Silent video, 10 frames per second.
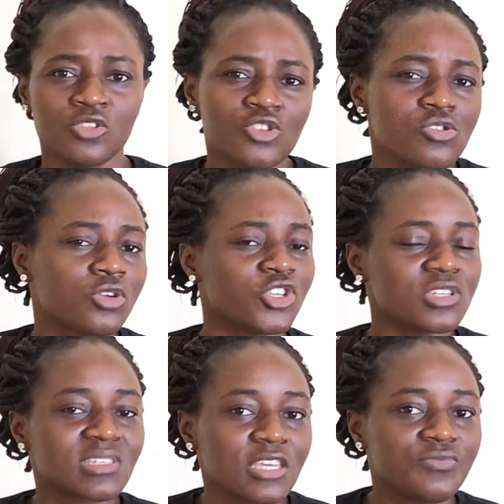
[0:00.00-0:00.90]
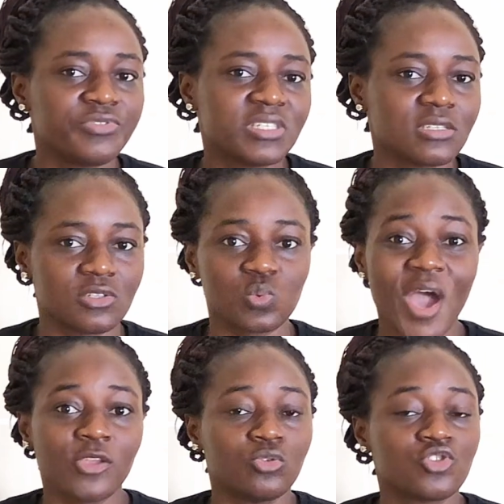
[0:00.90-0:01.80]
You know, just give reasons
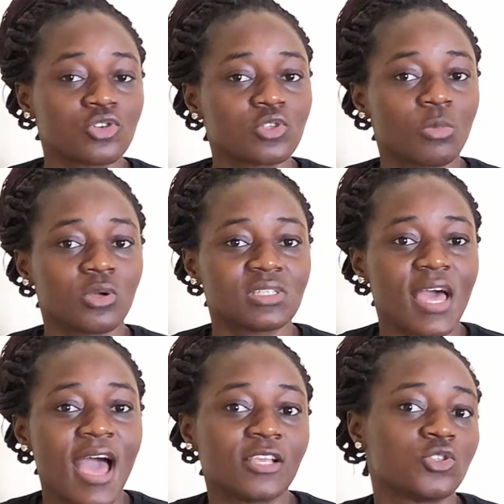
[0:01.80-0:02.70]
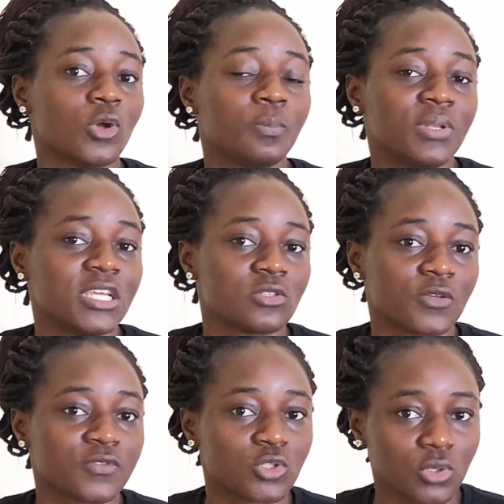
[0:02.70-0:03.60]
why you chose Malta as your place
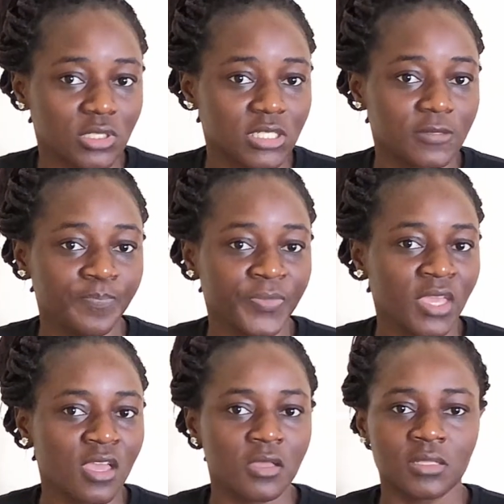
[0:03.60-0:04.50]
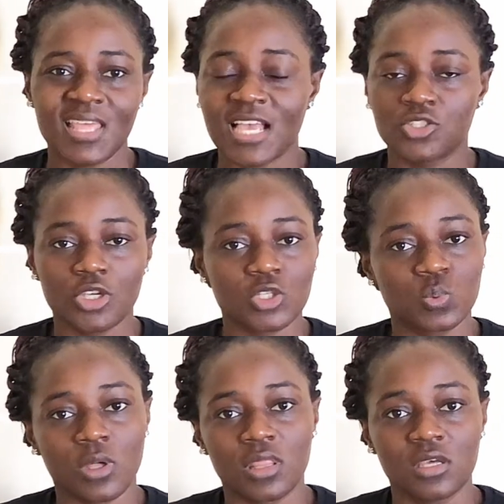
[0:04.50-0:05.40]
of study. That's
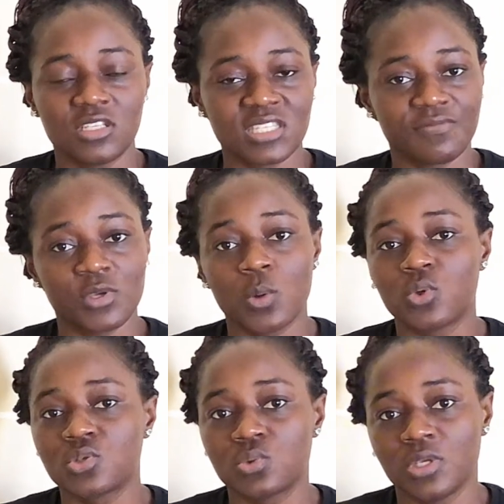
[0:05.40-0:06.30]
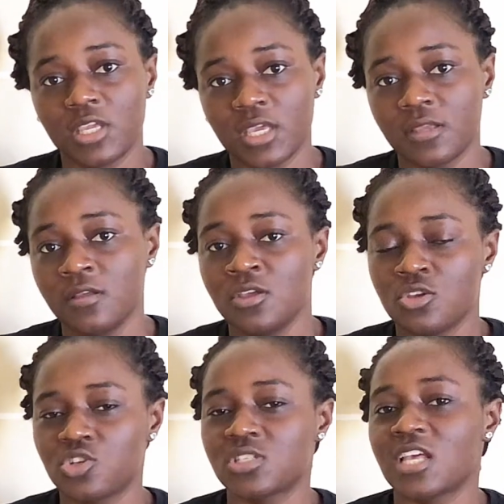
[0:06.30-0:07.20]
just what the interviewer wants to hear.
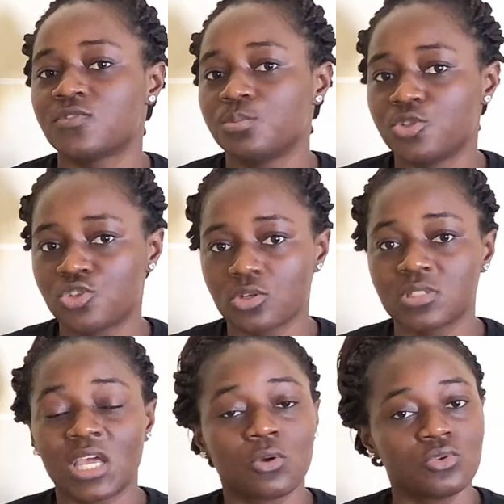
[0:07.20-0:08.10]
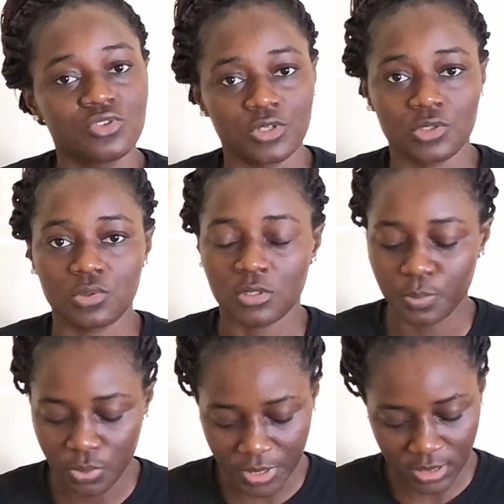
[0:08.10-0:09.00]
Just have to be short and go straight to the
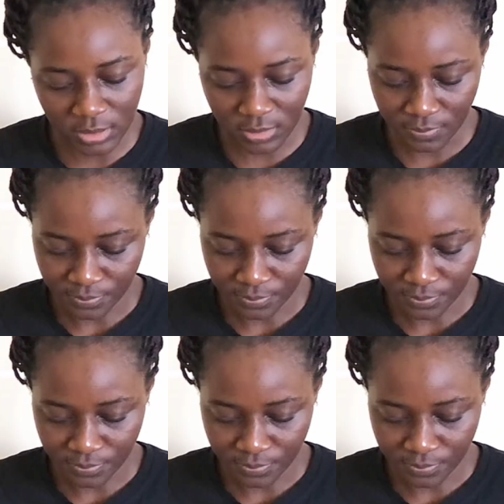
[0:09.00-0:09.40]
point.